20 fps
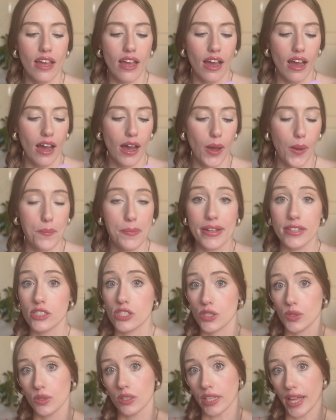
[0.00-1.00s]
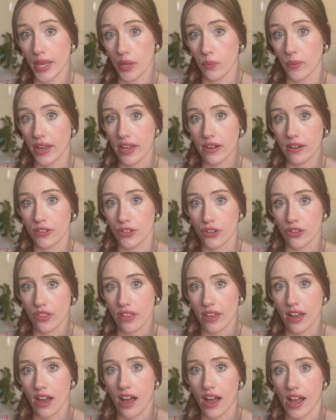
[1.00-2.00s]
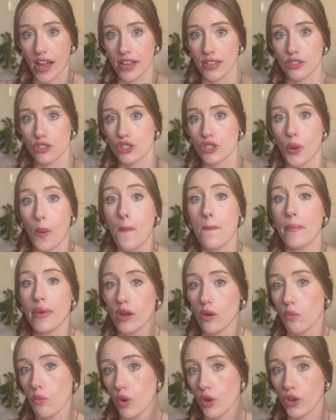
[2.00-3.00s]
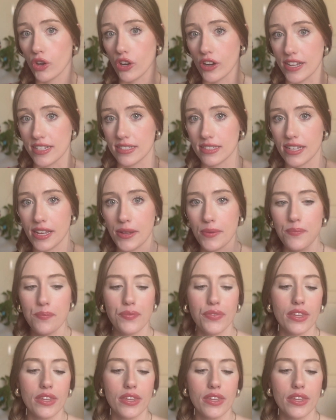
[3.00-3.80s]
and so lightweight under the eyes, so minimal creasing.